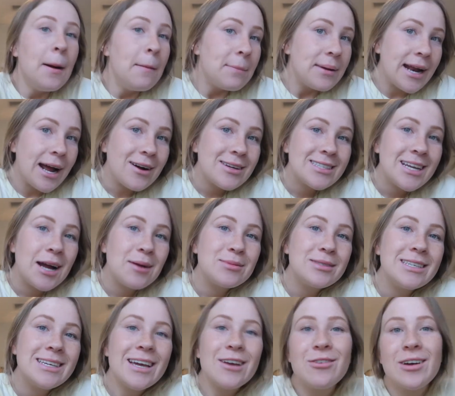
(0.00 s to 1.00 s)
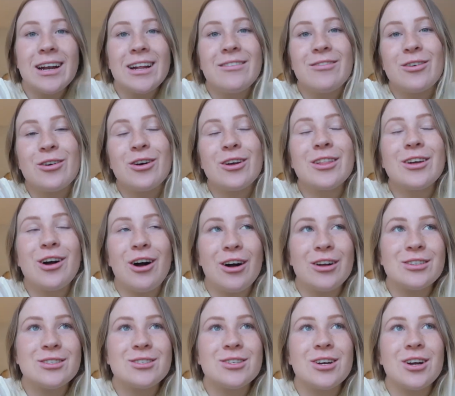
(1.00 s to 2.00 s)
But now it's time to get ready for the
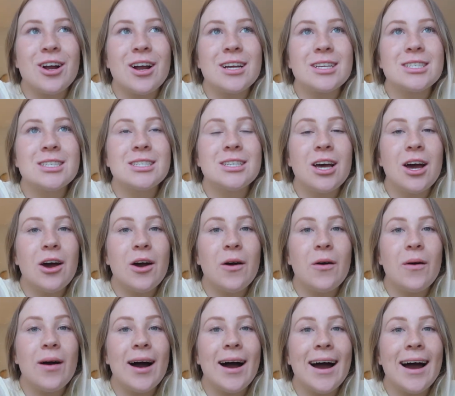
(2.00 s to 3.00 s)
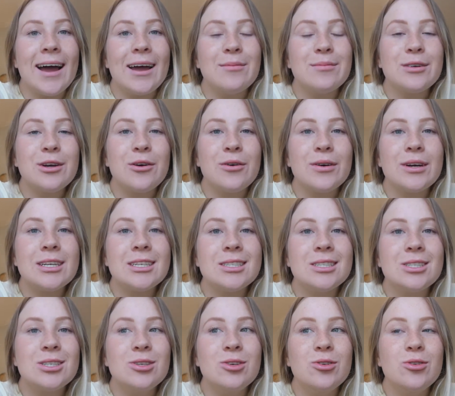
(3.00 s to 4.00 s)
concert. So I'm going
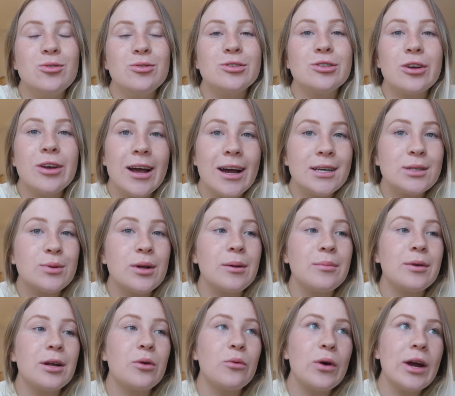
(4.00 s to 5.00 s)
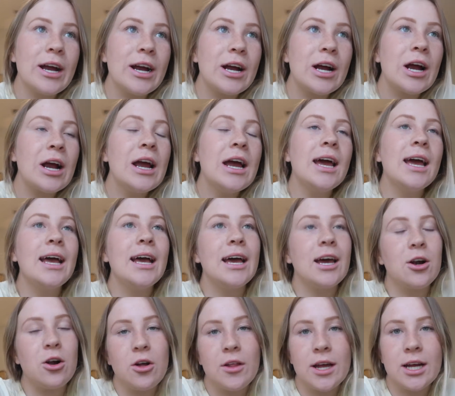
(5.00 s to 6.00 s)
to show you guys what I'm gonna wear
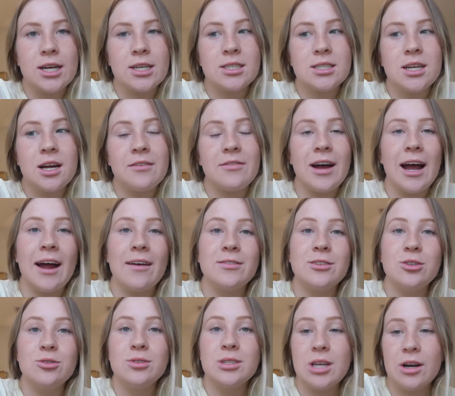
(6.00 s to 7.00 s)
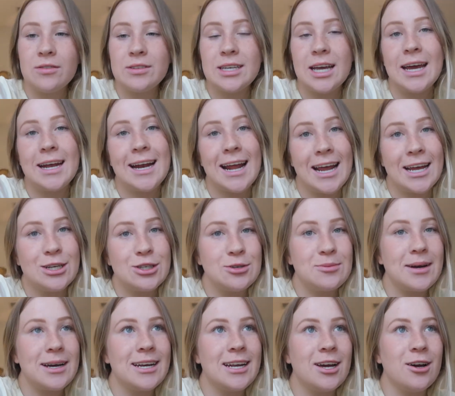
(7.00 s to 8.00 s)
and all that good stuff. I have to self tan and do
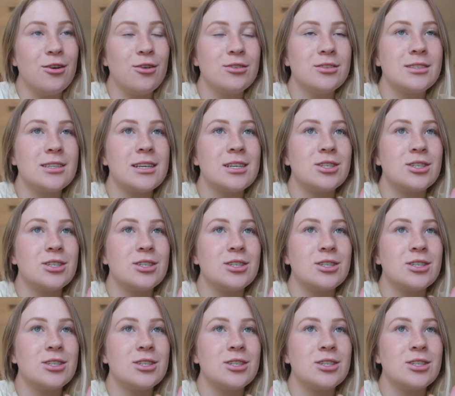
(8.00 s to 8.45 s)
my nails.